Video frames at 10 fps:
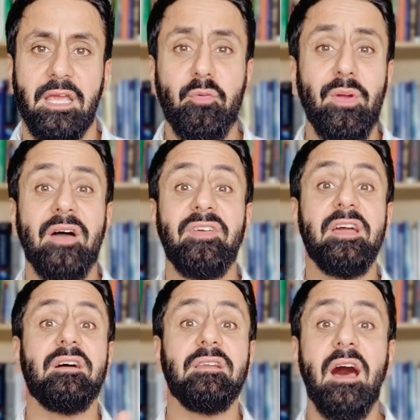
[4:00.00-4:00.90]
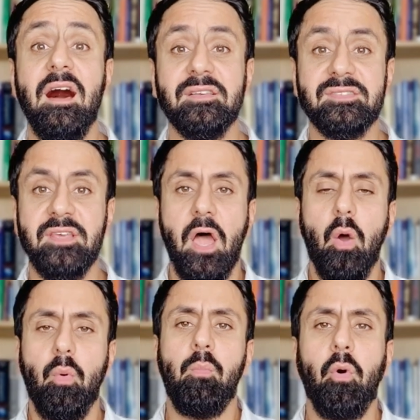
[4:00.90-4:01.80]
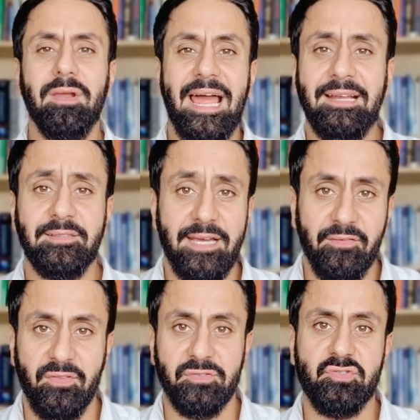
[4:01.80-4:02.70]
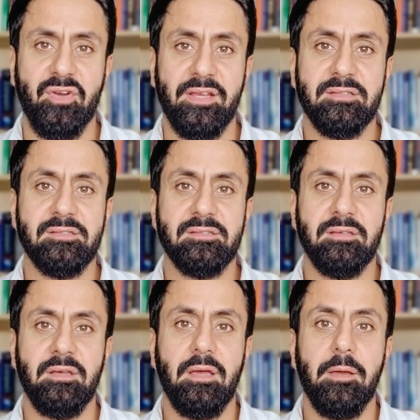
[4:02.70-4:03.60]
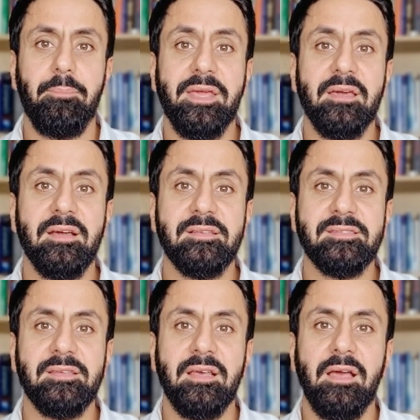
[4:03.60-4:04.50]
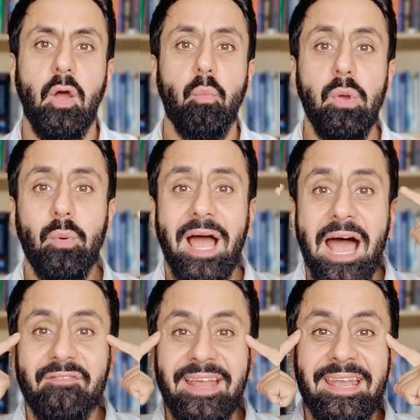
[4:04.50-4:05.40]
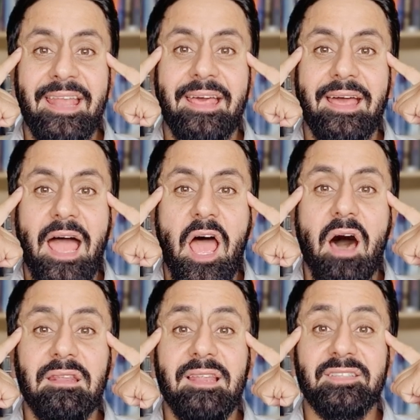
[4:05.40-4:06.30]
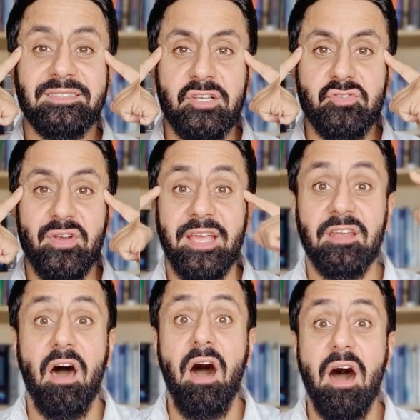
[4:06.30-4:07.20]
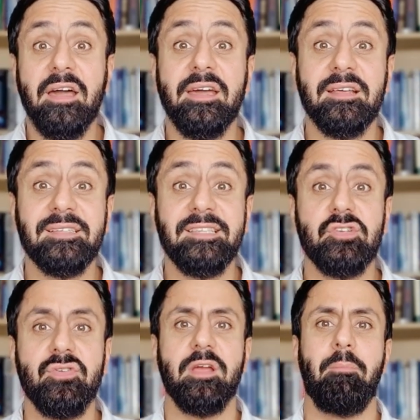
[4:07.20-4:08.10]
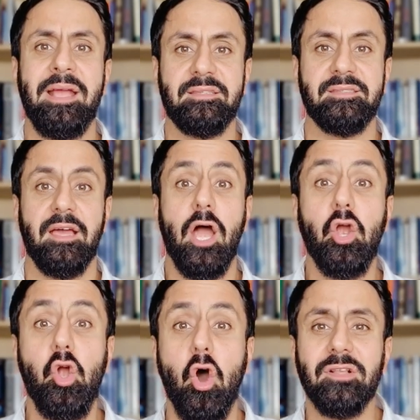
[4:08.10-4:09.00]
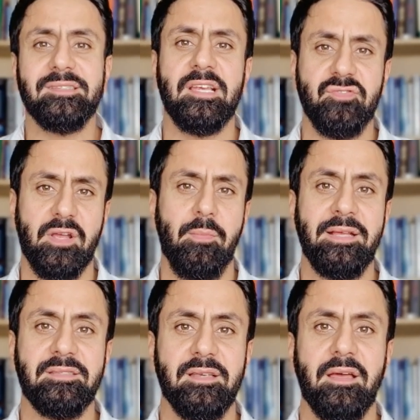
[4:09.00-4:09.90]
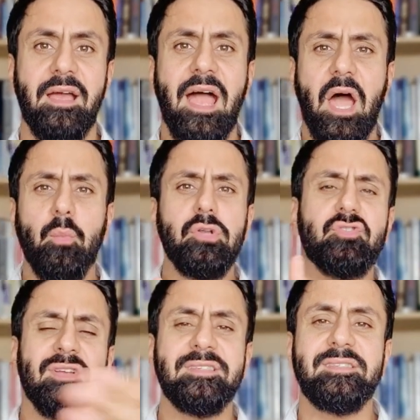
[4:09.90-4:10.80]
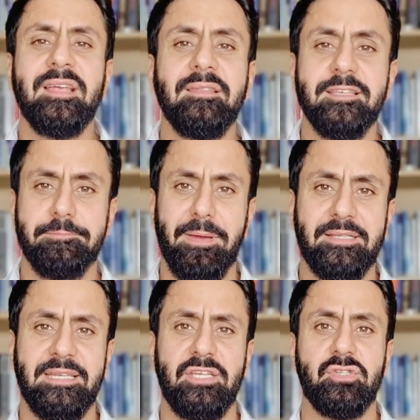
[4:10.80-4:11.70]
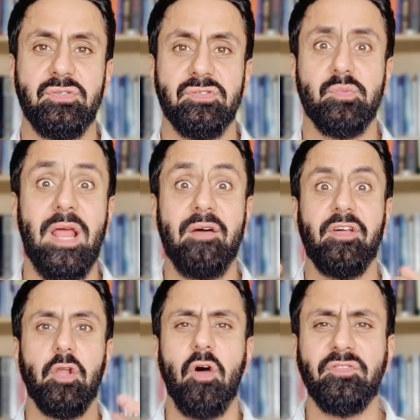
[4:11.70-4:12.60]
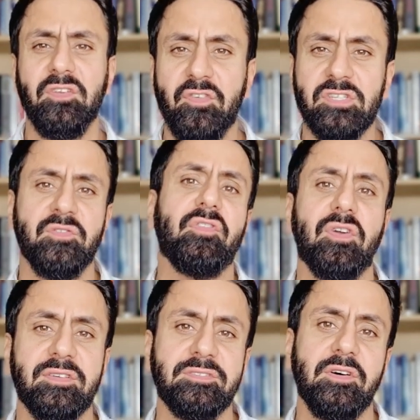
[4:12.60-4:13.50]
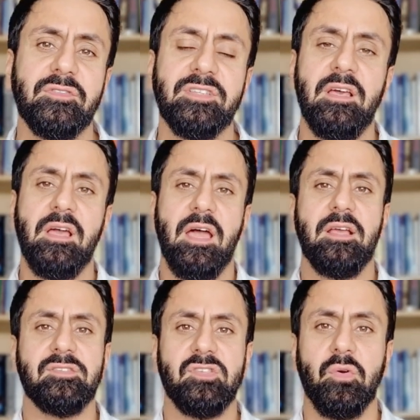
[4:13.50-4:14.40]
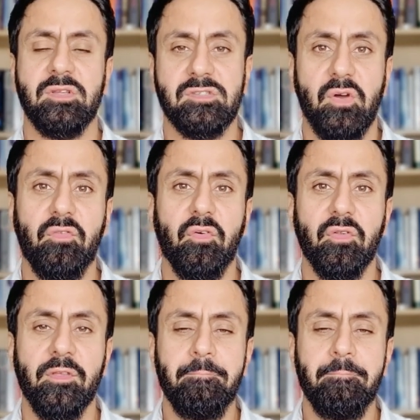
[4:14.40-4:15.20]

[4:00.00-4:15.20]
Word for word: If we have ikhlās, we're more likely to have those traits, because we will have an Allah-centric and Akhirah-centric mindset, a God-centric mindset. And we transcend these petty issues. We'll have a lofty vision for ourselves and so on and so forth.